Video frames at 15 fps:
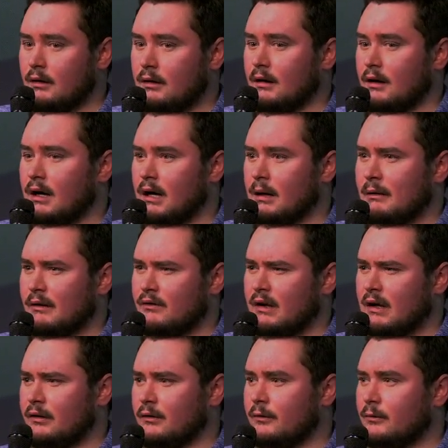
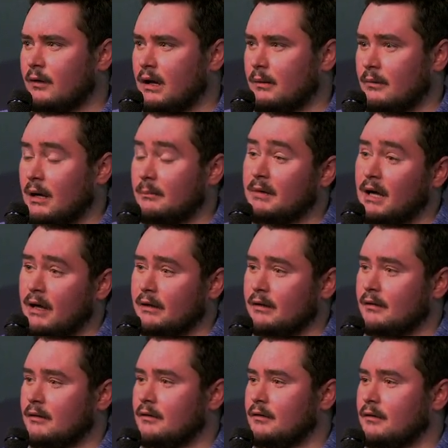I'm not
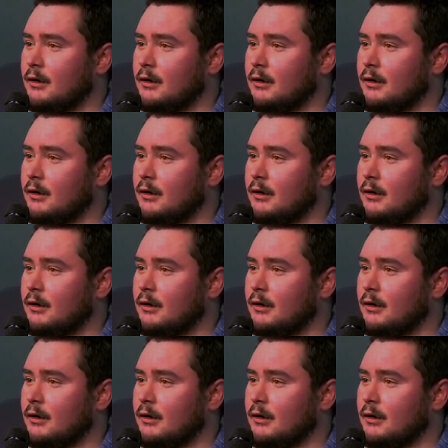a